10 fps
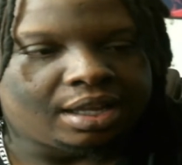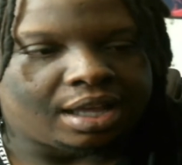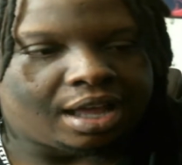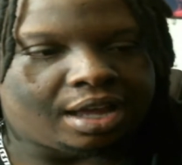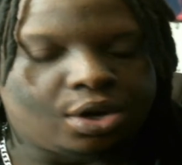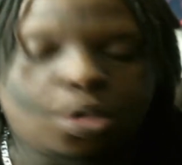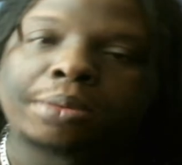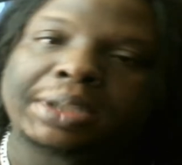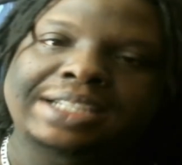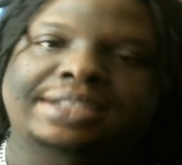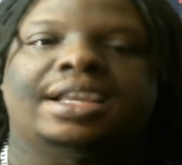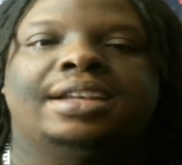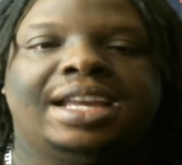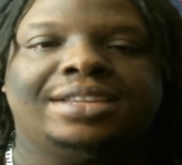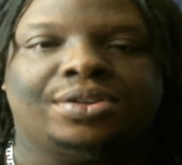Normally
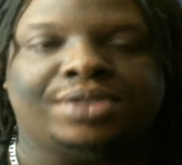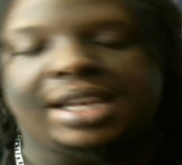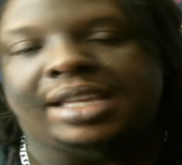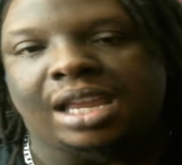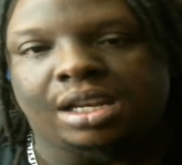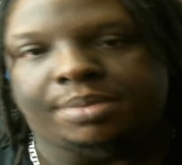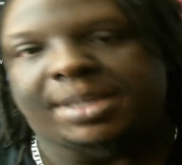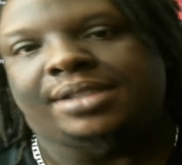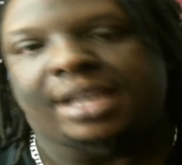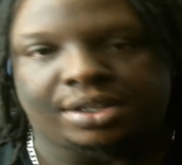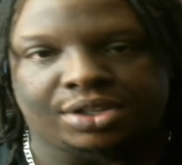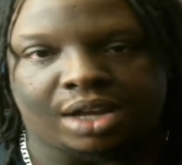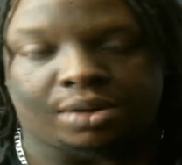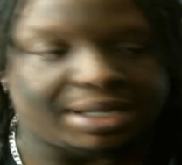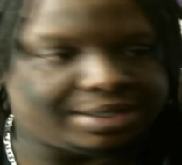Sundays are dedicated to my second
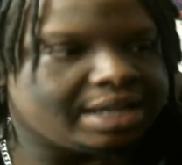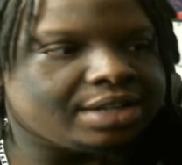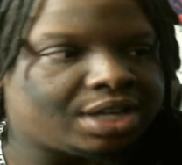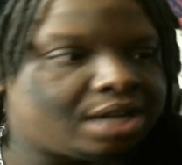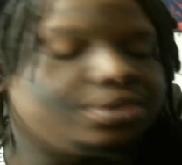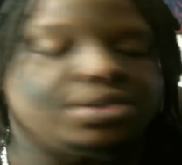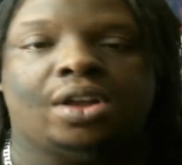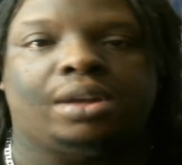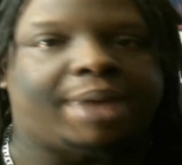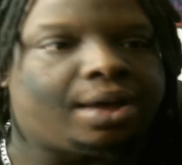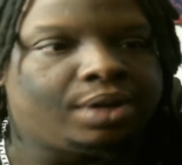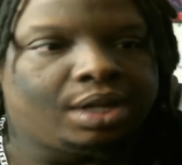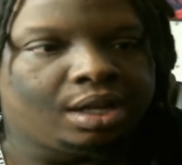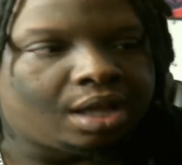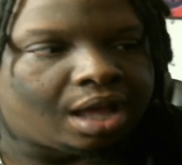channel. My second channel is all about
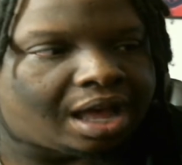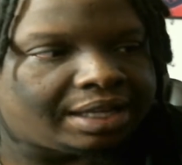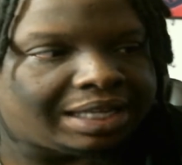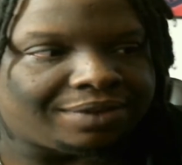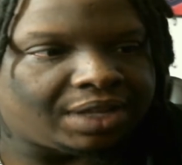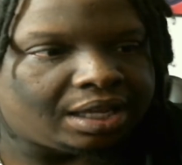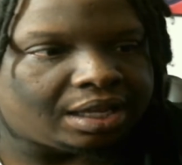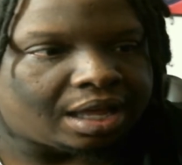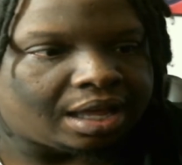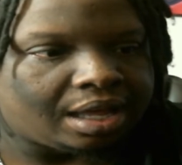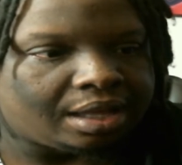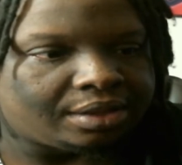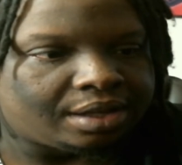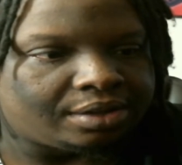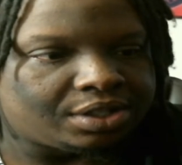giving
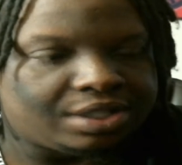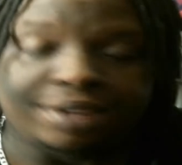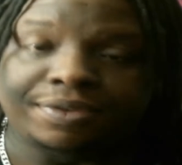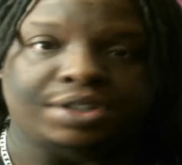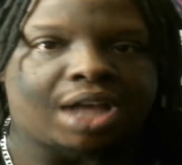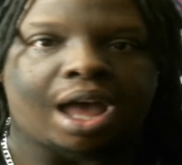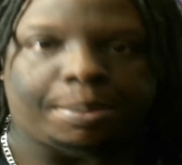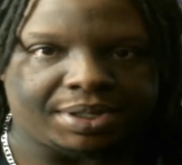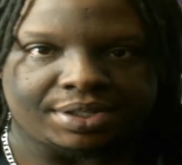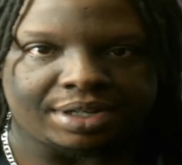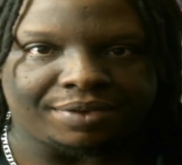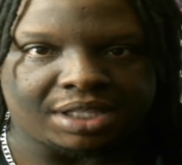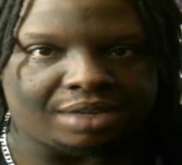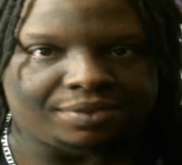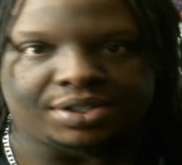just different topics and
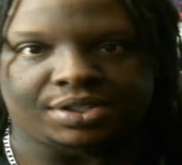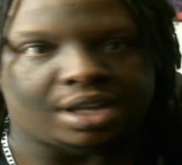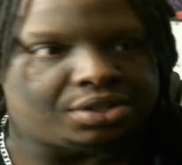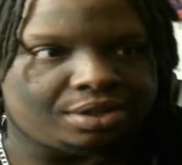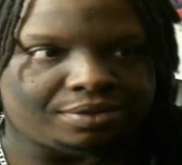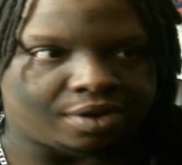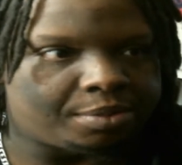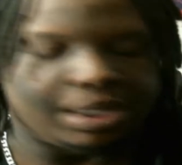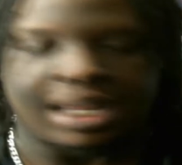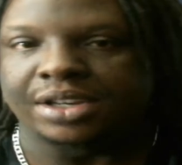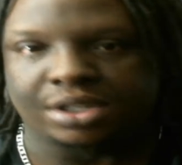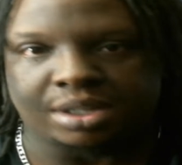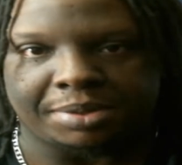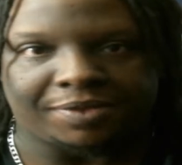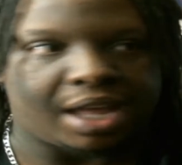everything of discussion, from
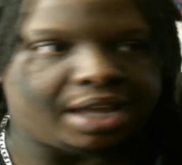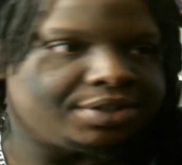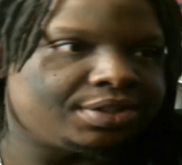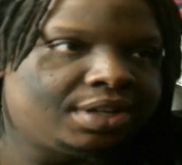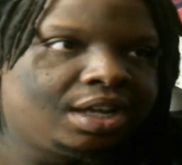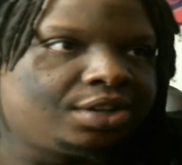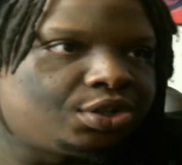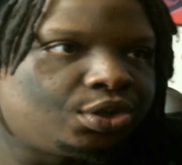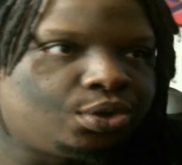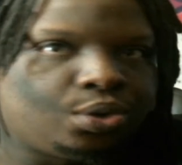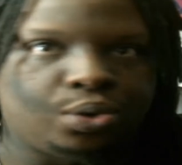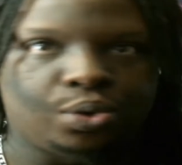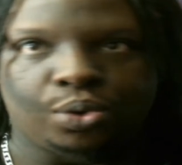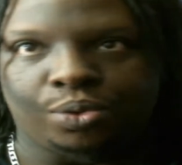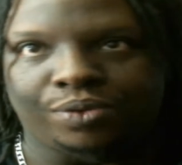relationship advice
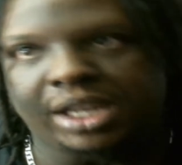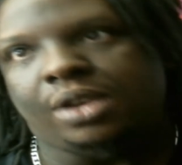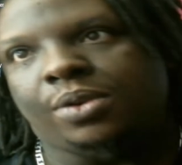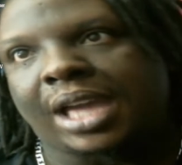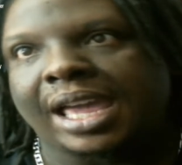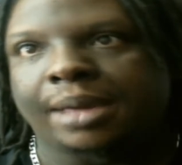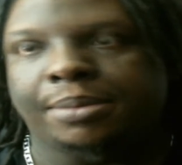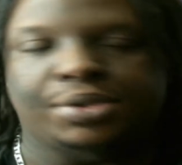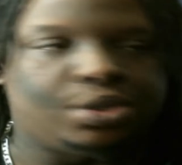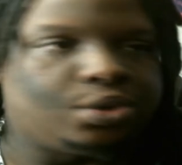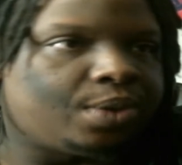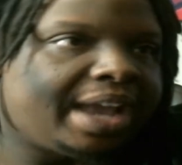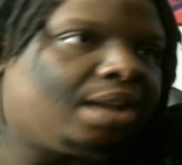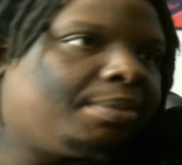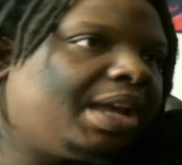to video games to
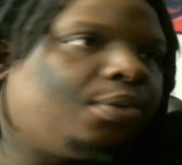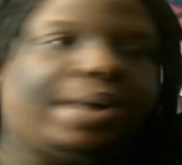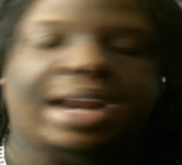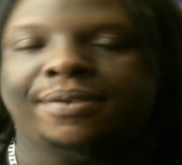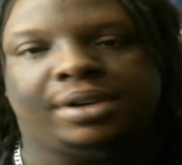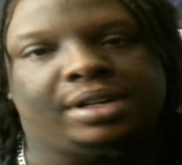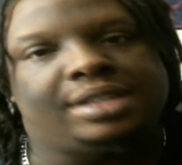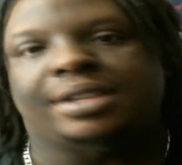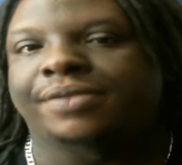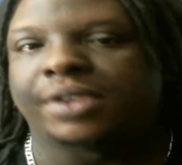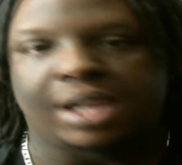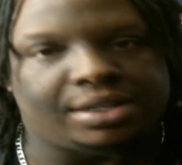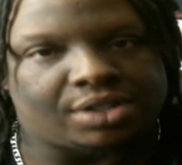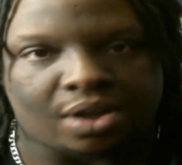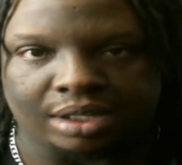anime, whatever it is I feel
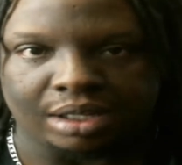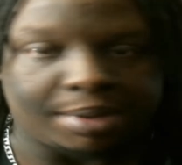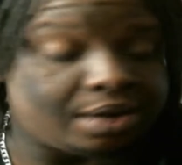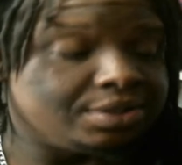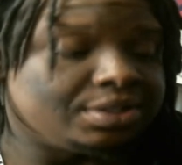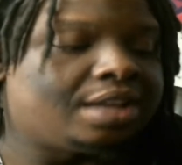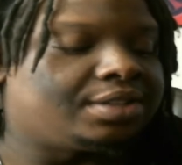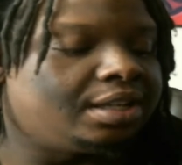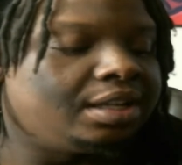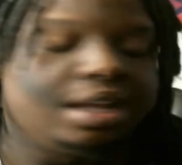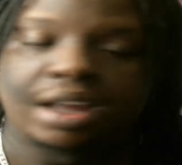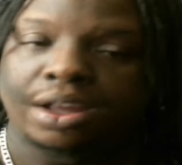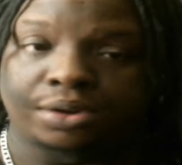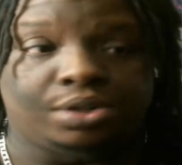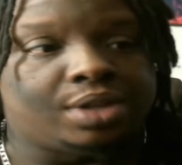like talking about or discussing,
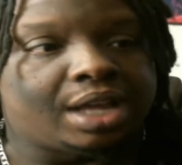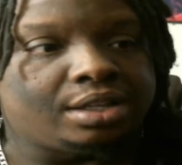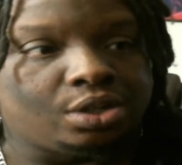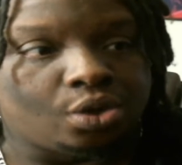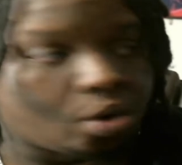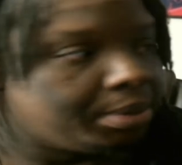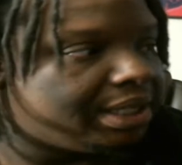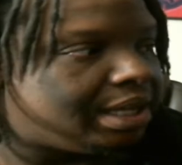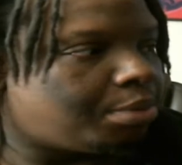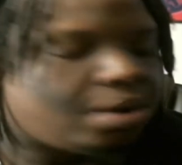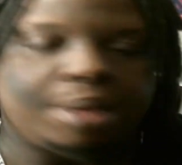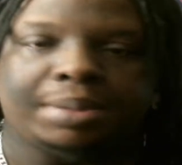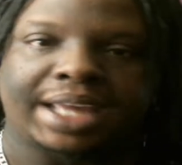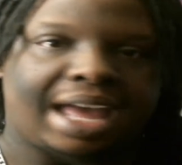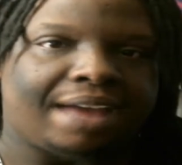I'll do that. Normally I'll
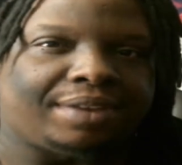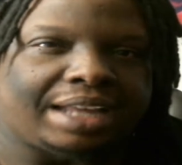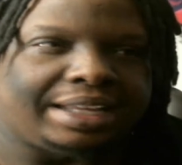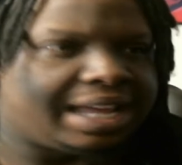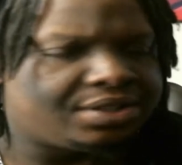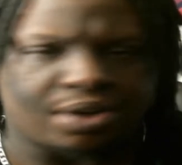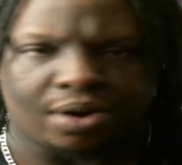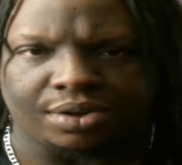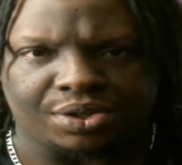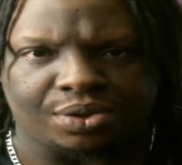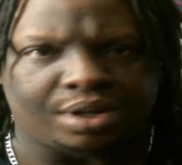probably have like guest stars on there.